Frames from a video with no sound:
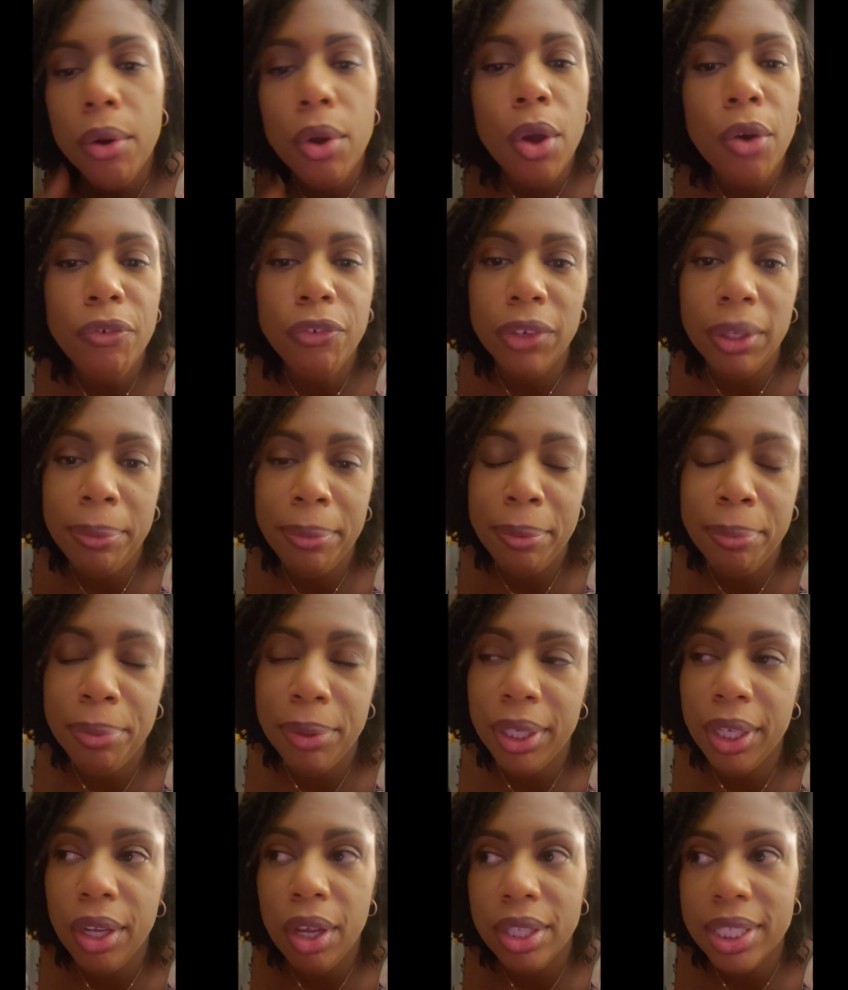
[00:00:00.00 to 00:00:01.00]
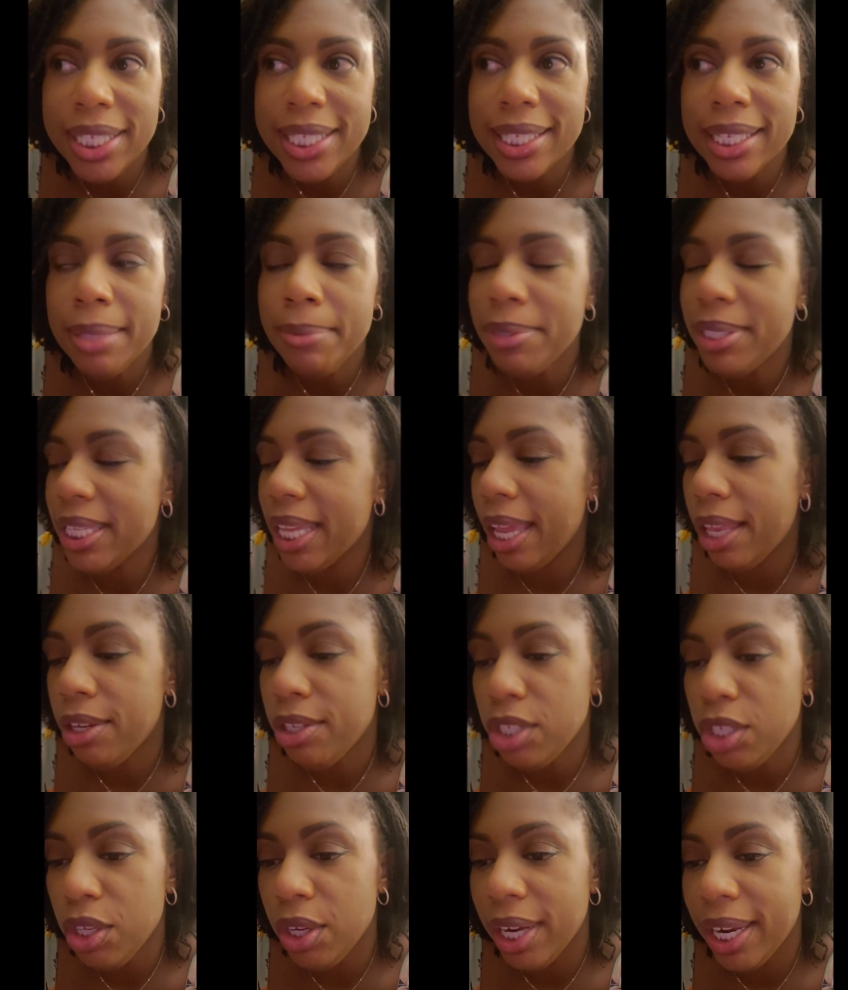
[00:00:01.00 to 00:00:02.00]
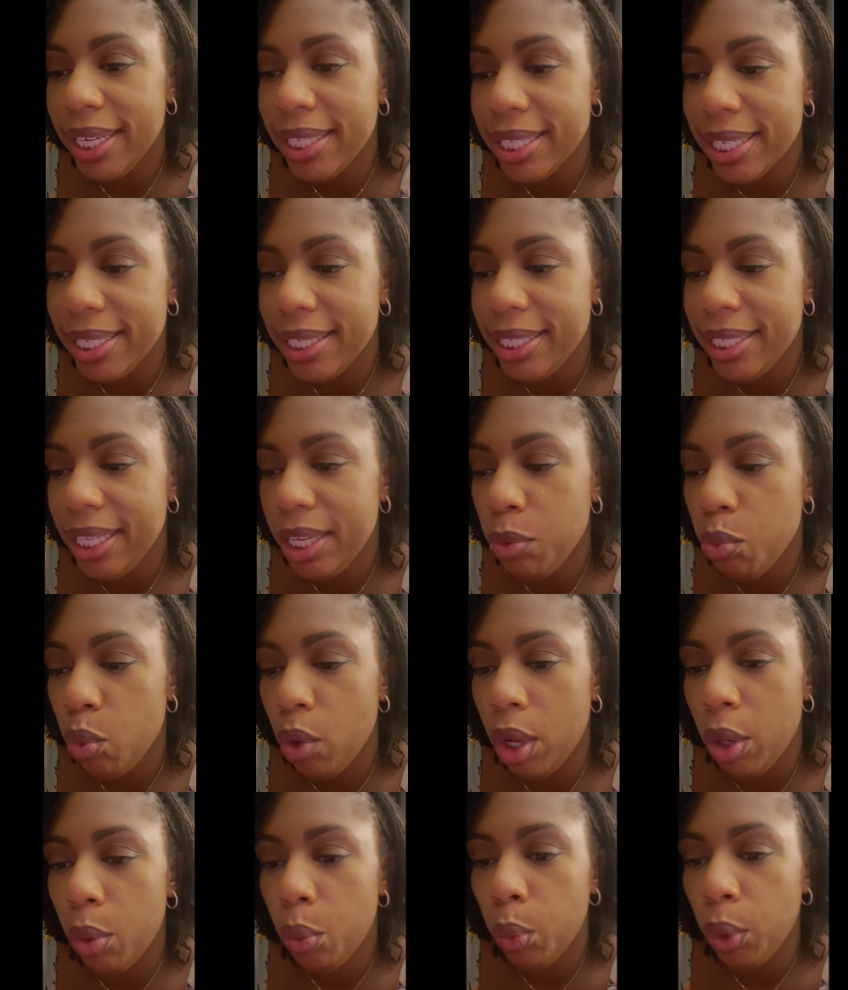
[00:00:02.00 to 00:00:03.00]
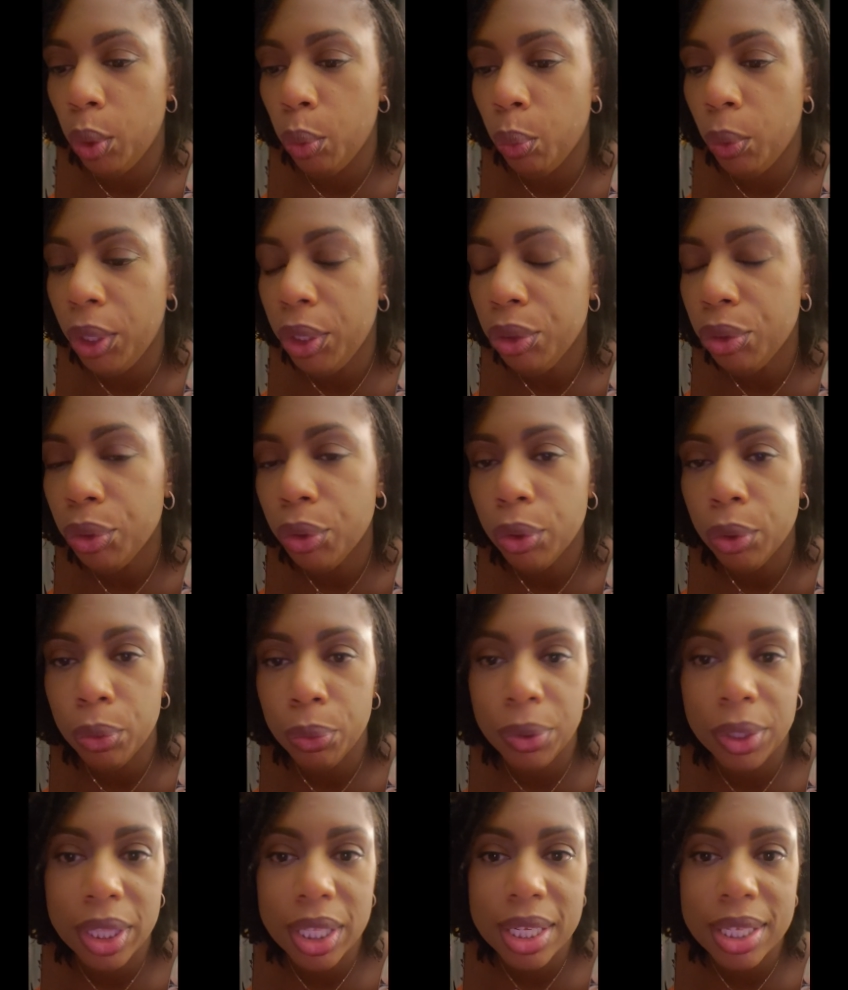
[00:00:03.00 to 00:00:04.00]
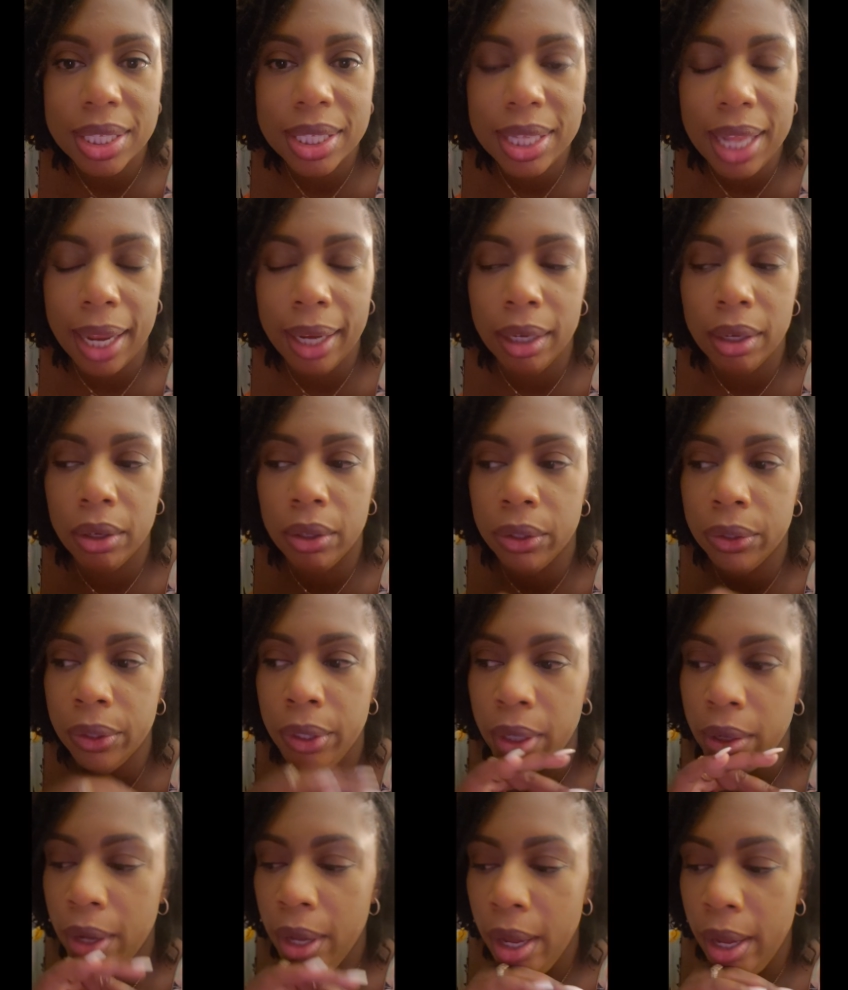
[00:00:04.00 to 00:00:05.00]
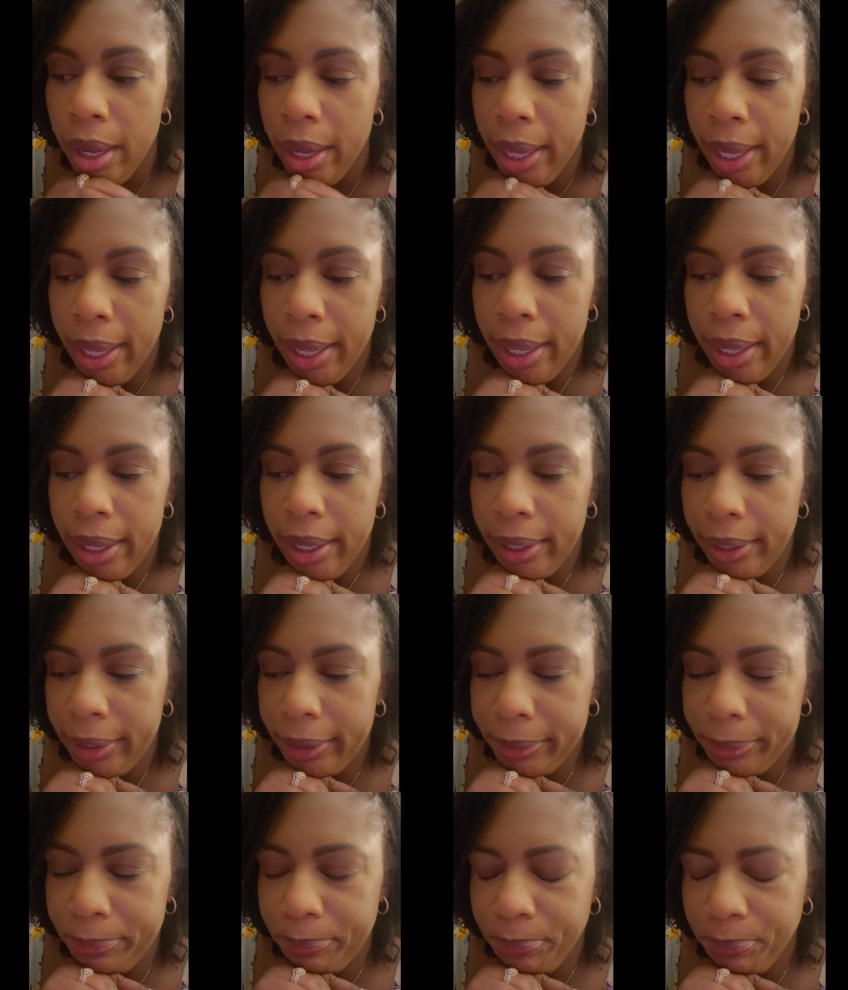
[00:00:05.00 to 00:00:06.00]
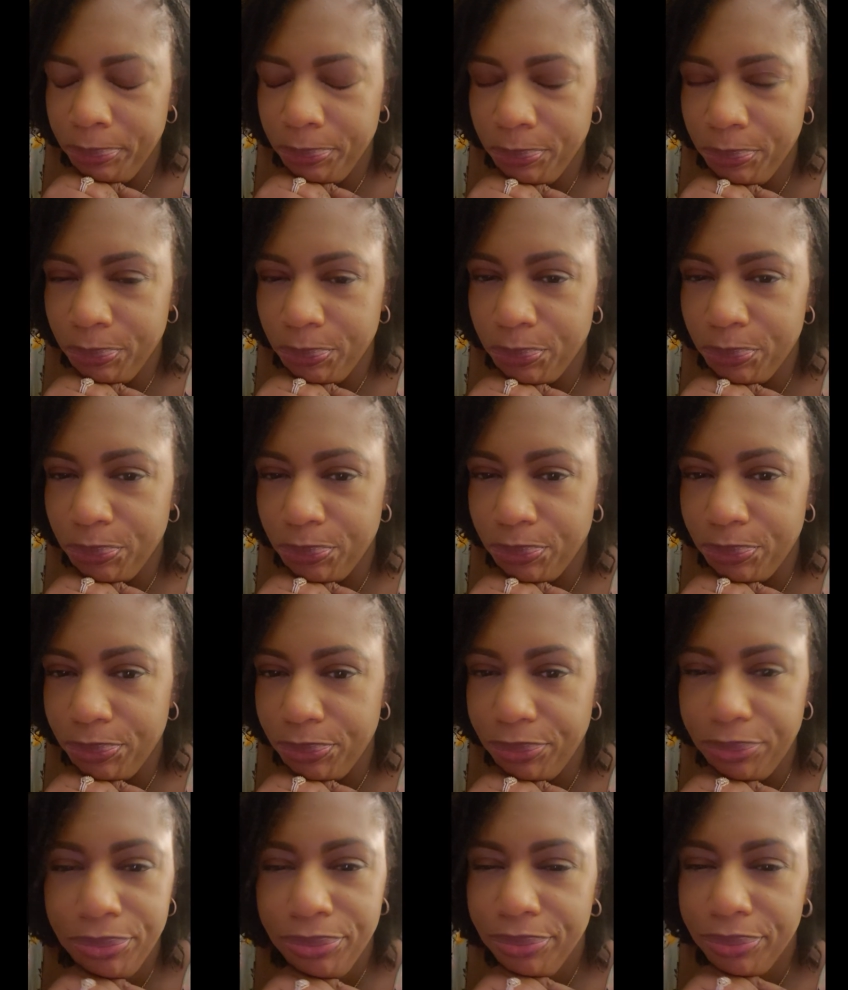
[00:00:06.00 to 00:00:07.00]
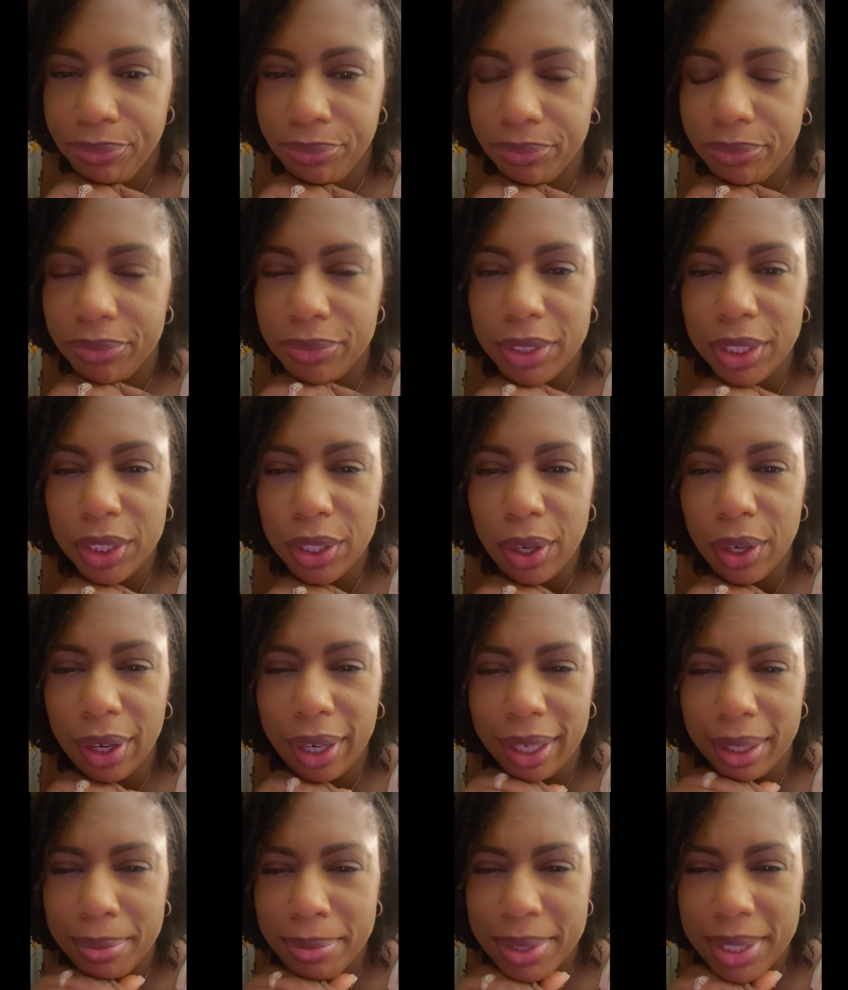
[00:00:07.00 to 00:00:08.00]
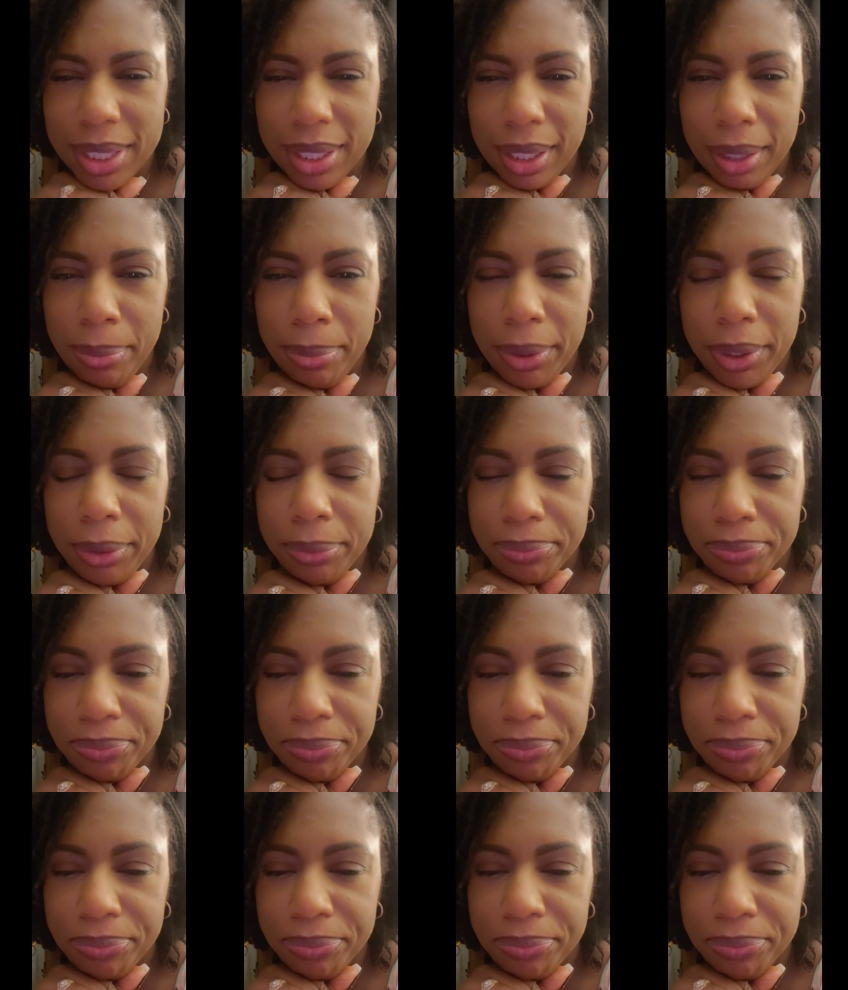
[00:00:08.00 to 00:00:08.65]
hopefully be putting all these clips together so you guys can see what we went through with this cycle. Sorry, I'm sleepy.